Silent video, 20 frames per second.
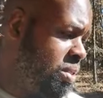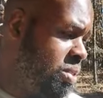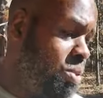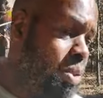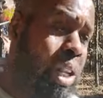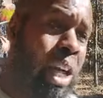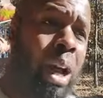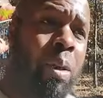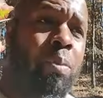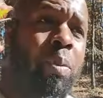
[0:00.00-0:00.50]

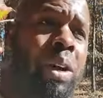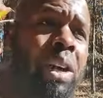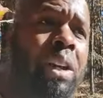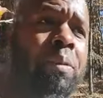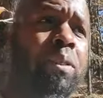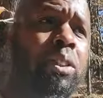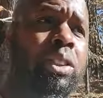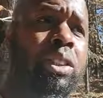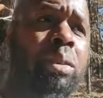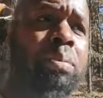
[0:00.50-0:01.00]
Well, I'm waiting
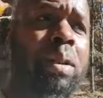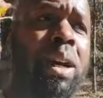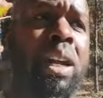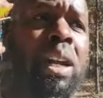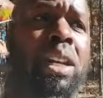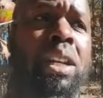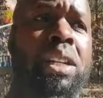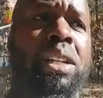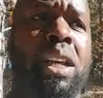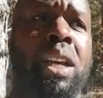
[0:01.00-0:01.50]
for
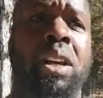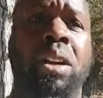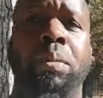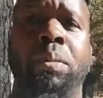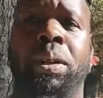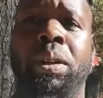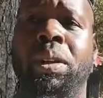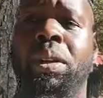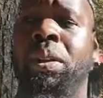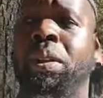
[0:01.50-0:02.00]
somebody to tell
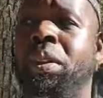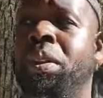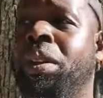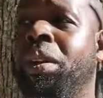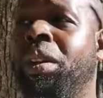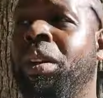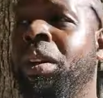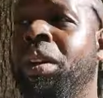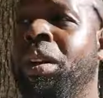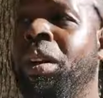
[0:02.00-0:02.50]
me.
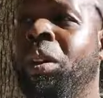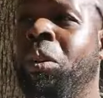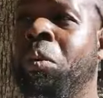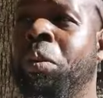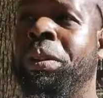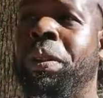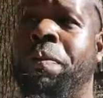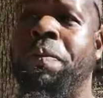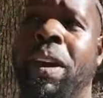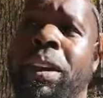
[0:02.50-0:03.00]

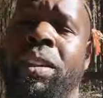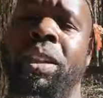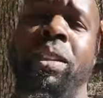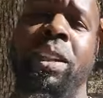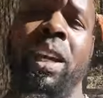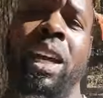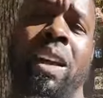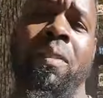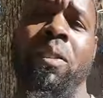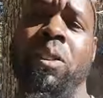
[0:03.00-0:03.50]
So the fact that
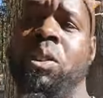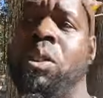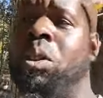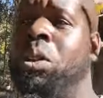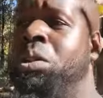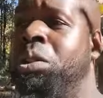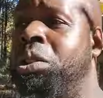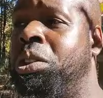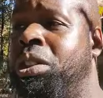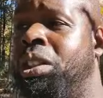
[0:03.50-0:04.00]
they haven't
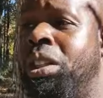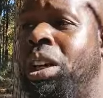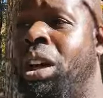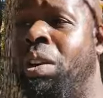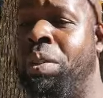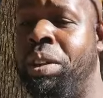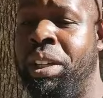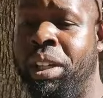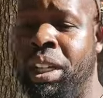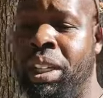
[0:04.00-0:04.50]
told you should
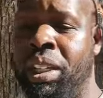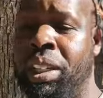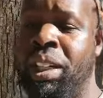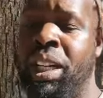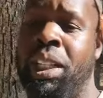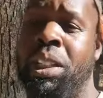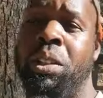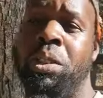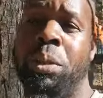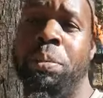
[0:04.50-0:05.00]
already
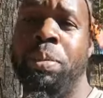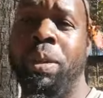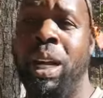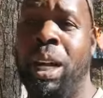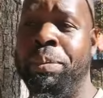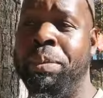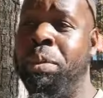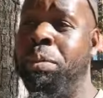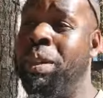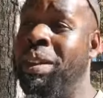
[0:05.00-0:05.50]
indicate there's a
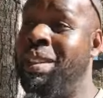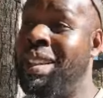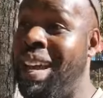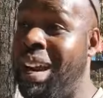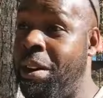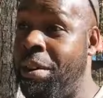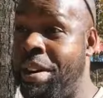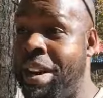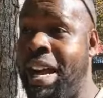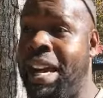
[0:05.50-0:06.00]
problem with
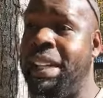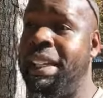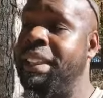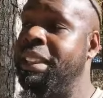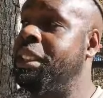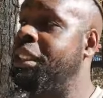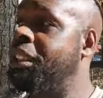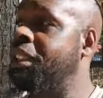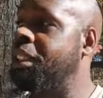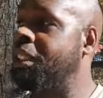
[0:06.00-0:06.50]
their
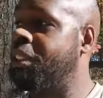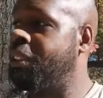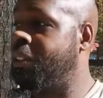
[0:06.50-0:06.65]
knowledge.